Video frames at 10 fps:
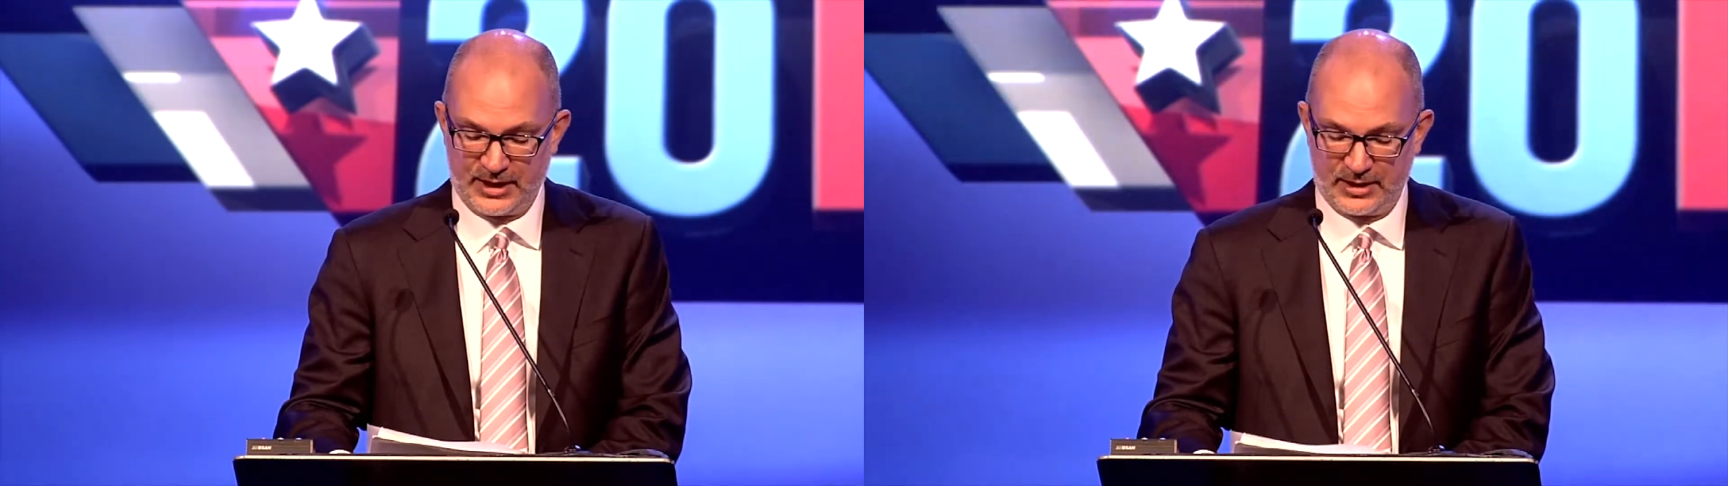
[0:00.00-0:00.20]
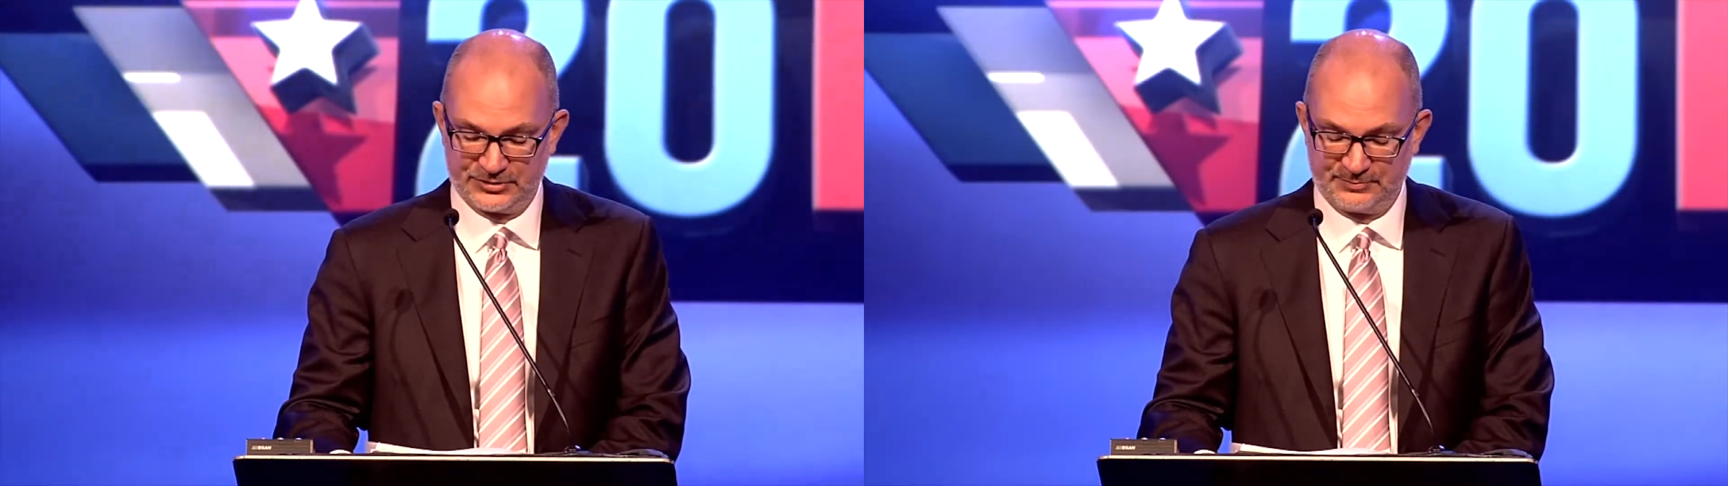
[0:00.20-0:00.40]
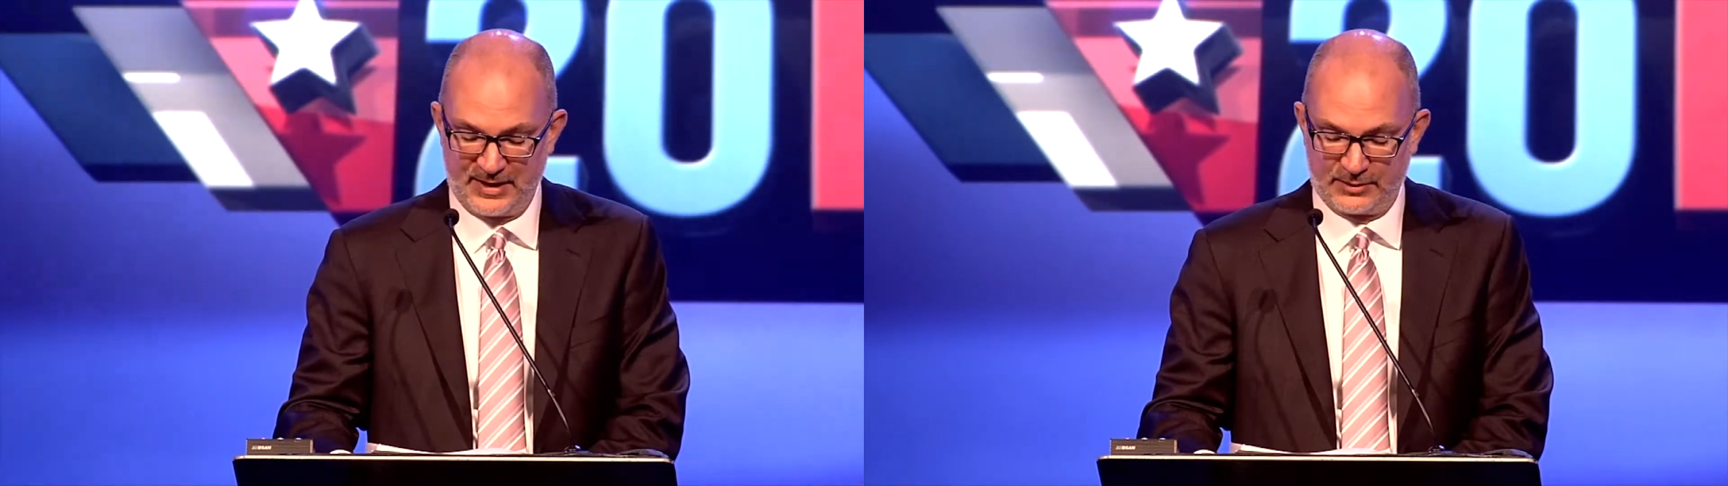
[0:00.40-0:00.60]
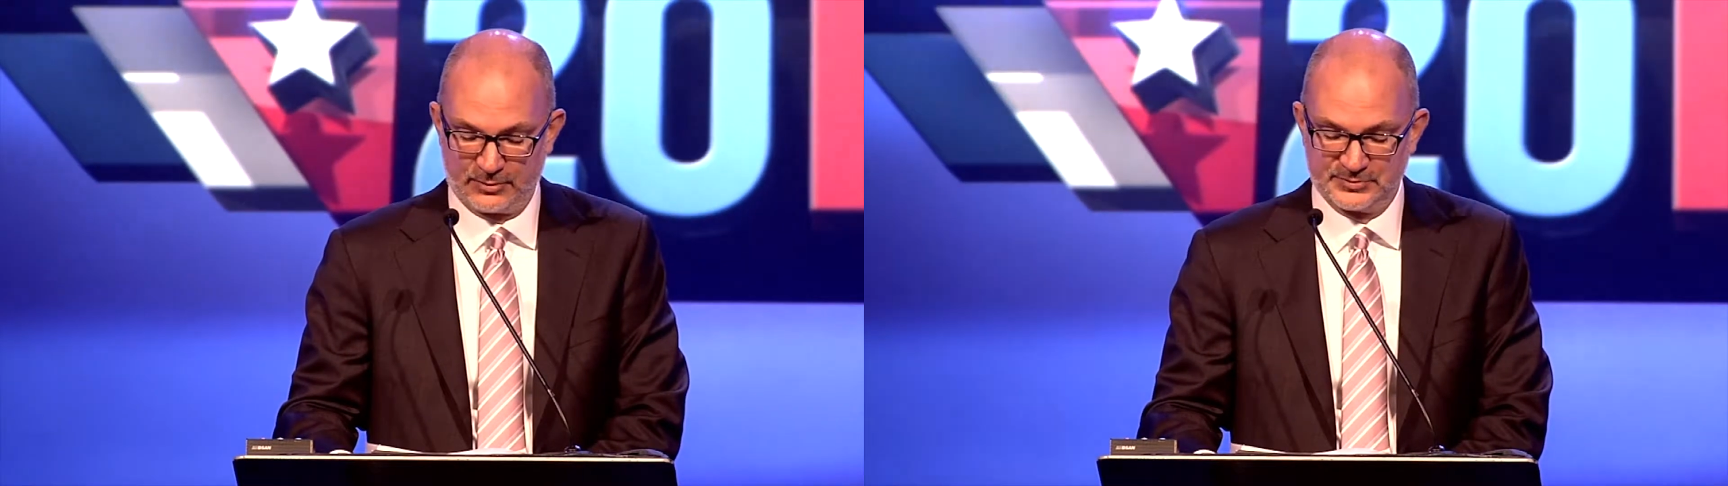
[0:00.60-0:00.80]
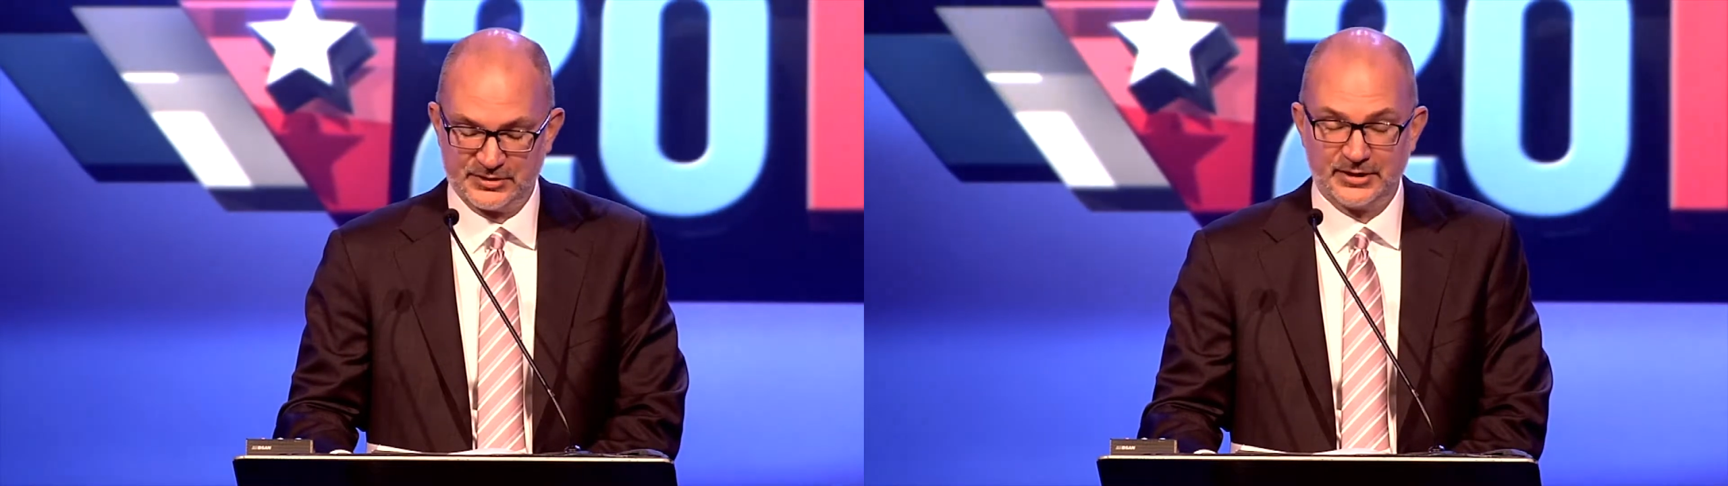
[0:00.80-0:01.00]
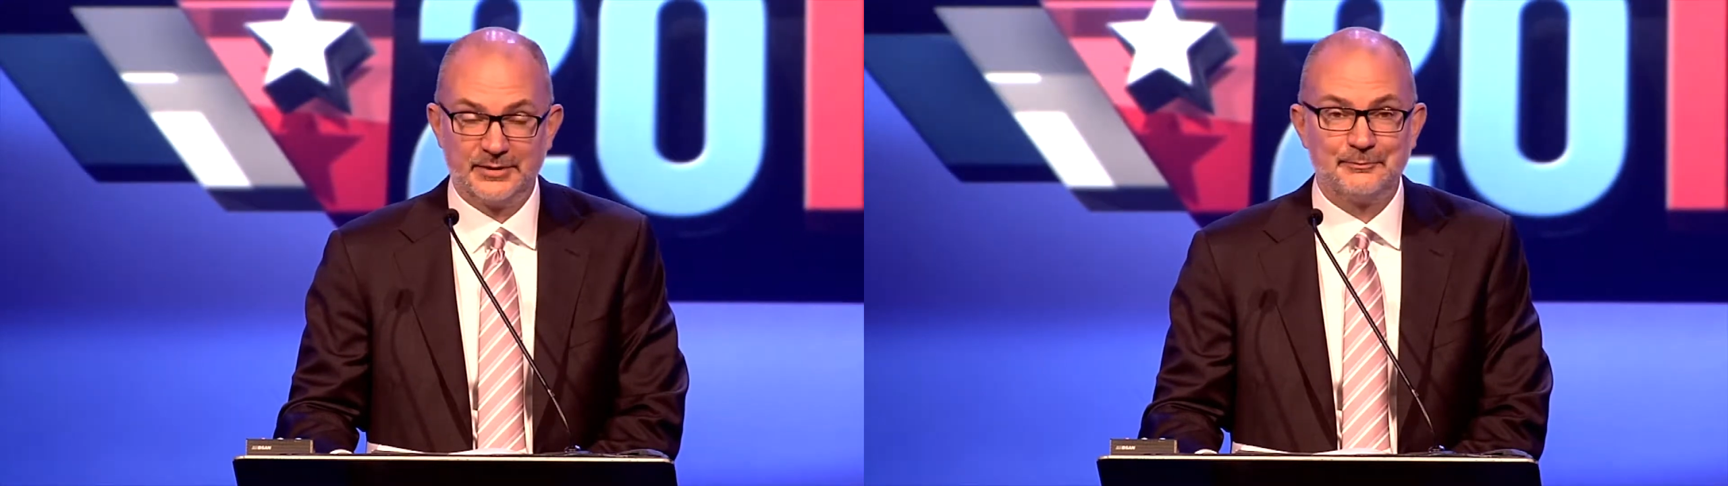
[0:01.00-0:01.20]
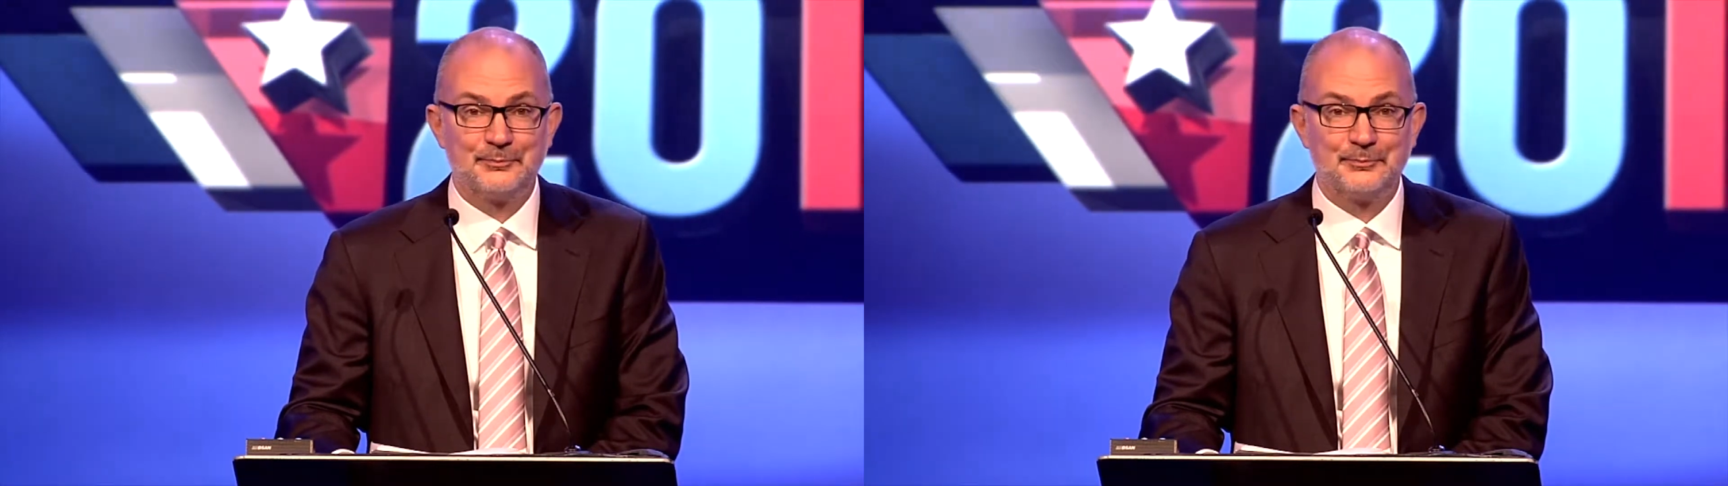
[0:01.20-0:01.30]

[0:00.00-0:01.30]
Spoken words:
College of Bankruptcy.